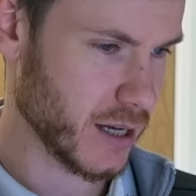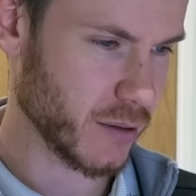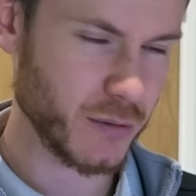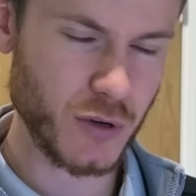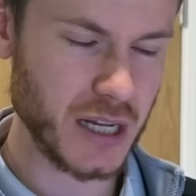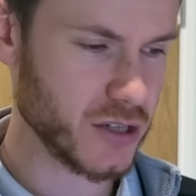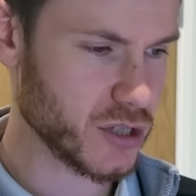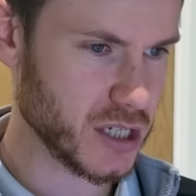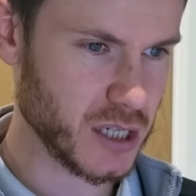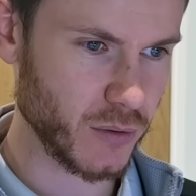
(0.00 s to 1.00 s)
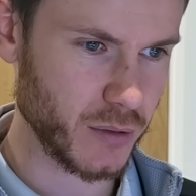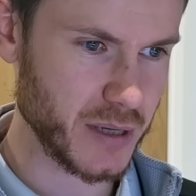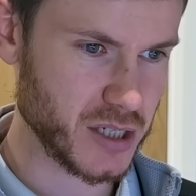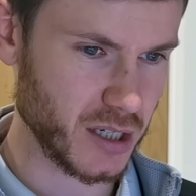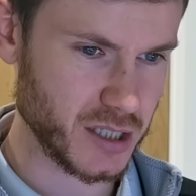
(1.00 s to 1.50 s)
And we're really interested to see what the
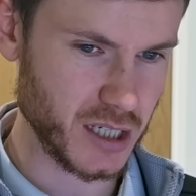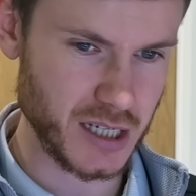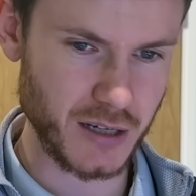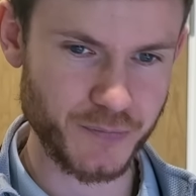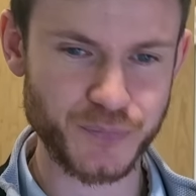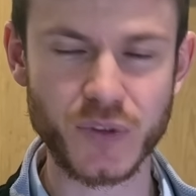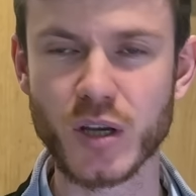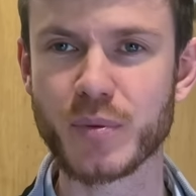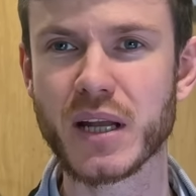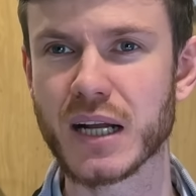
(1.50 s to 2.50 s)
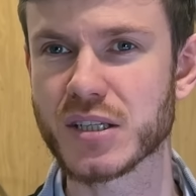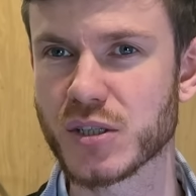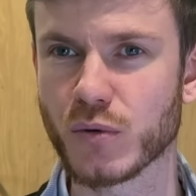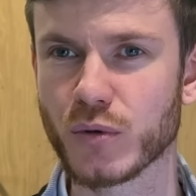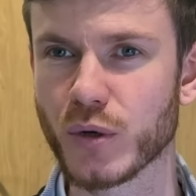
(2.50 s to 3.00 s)
midsize does now. Could be the answer
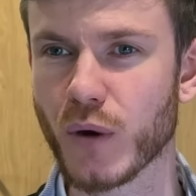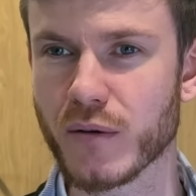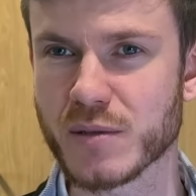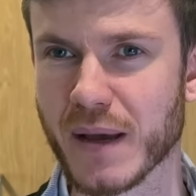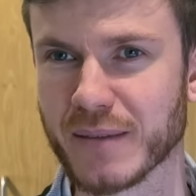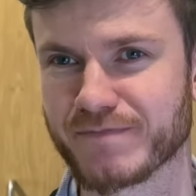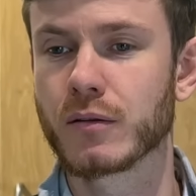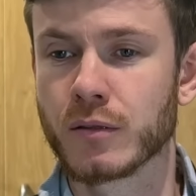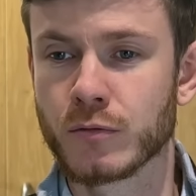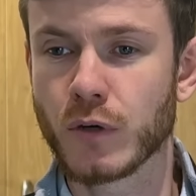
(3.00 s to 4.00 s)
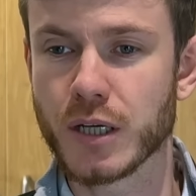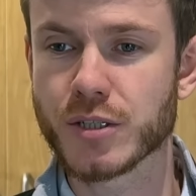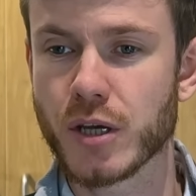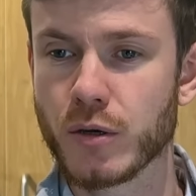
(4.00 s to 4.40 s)
to all your worries, mate. Right, so